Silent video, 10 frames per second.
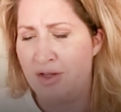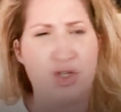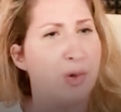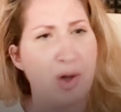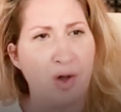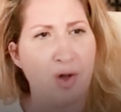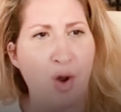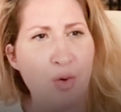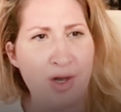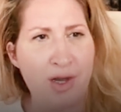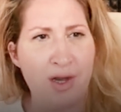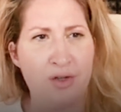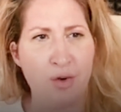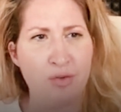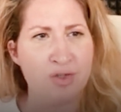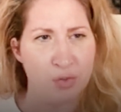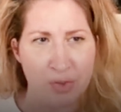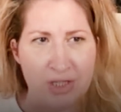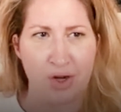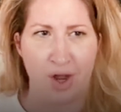sugar coated, don't
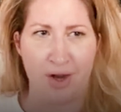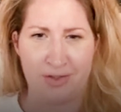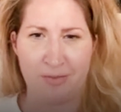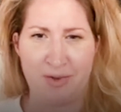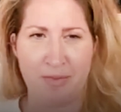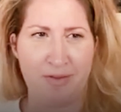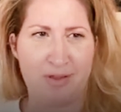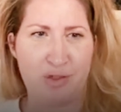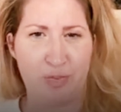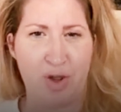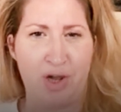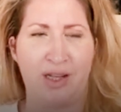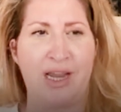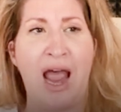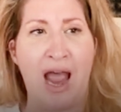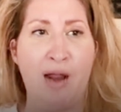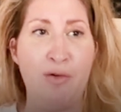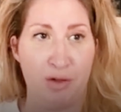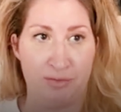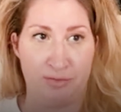sweet talk to me about this product. Like, I
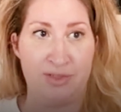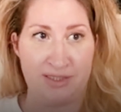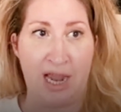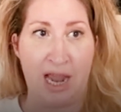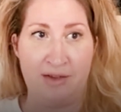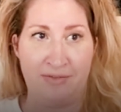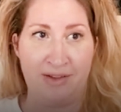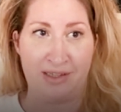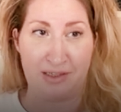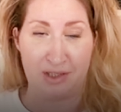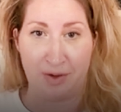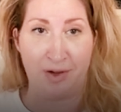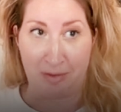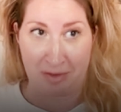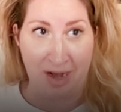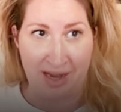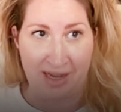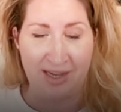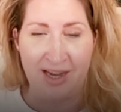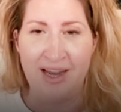will decide if I like this product or
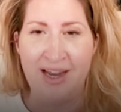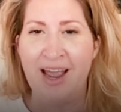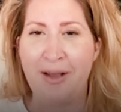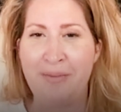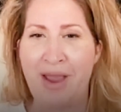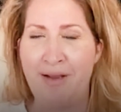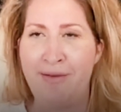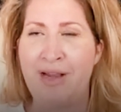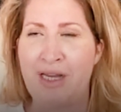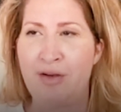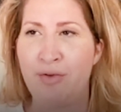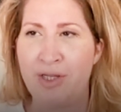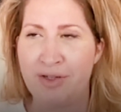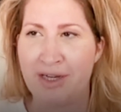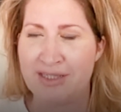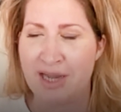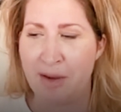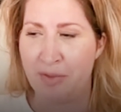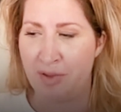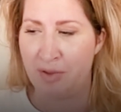not. I have like a really good
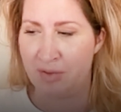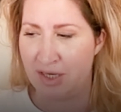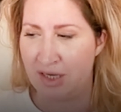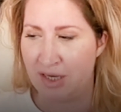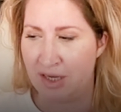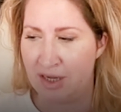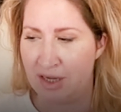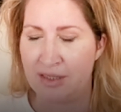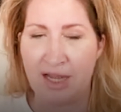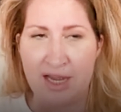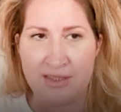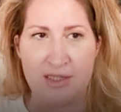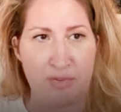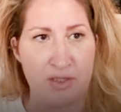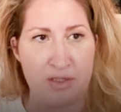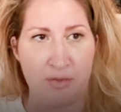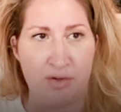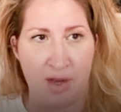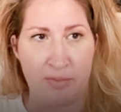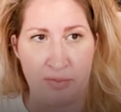example. It was a glass espresso
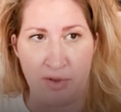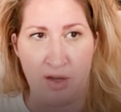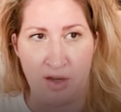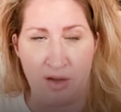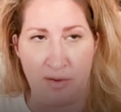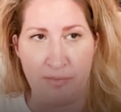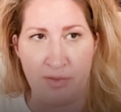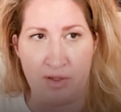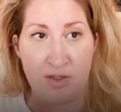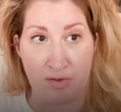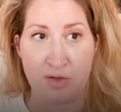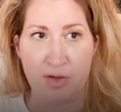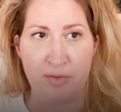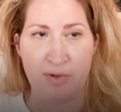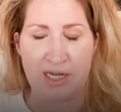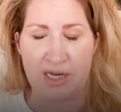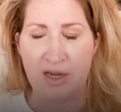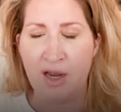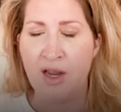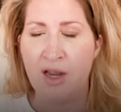cup, a description that we did
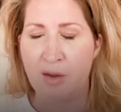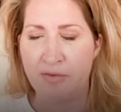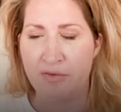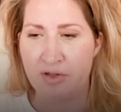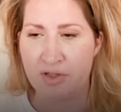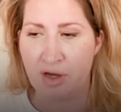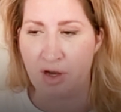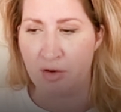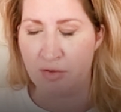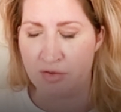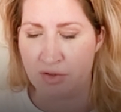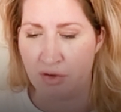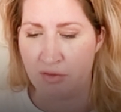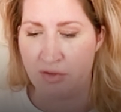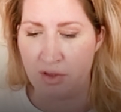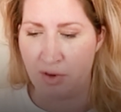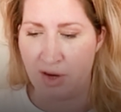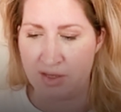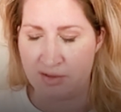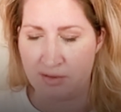a couple of years ago. So the
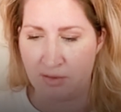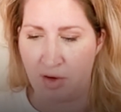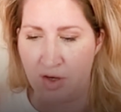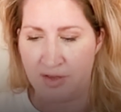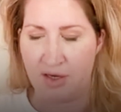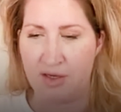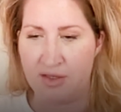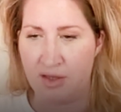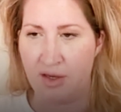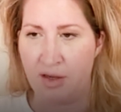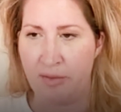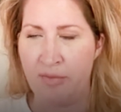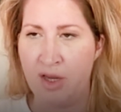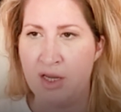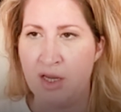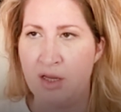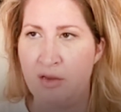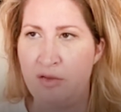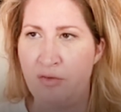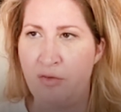US content,
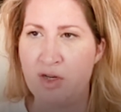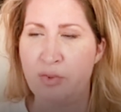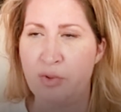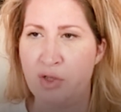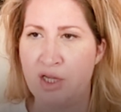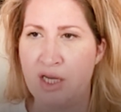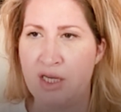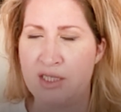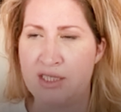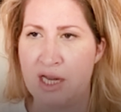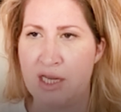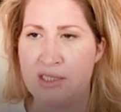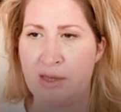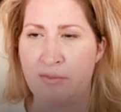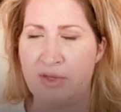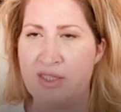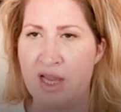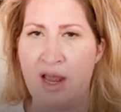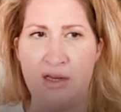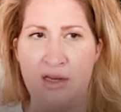the first bullet
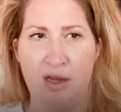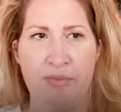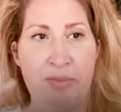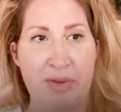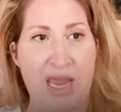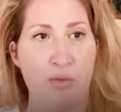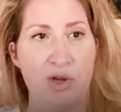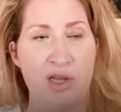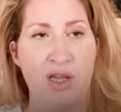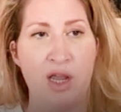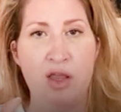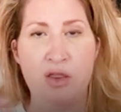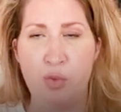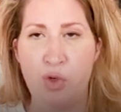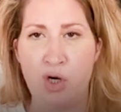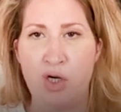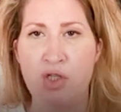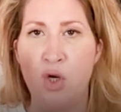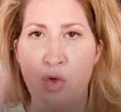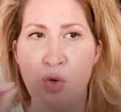began with the
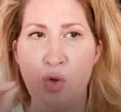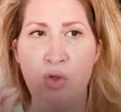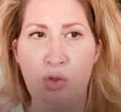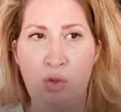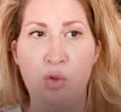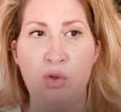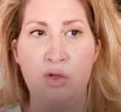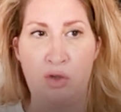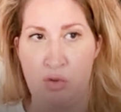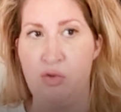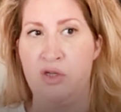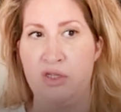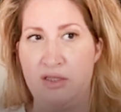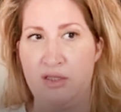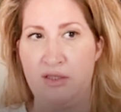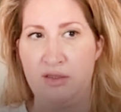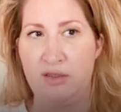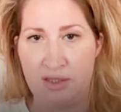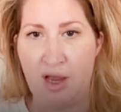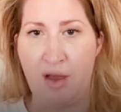words cool, cooler, coolest.
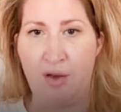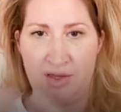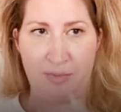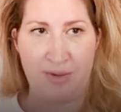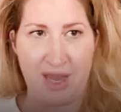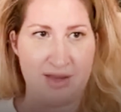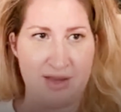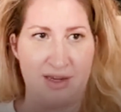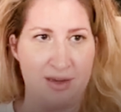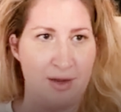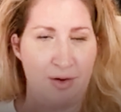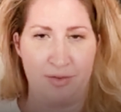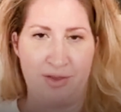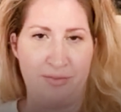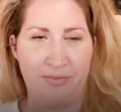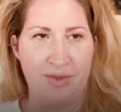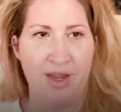This is how it begins, like, with a,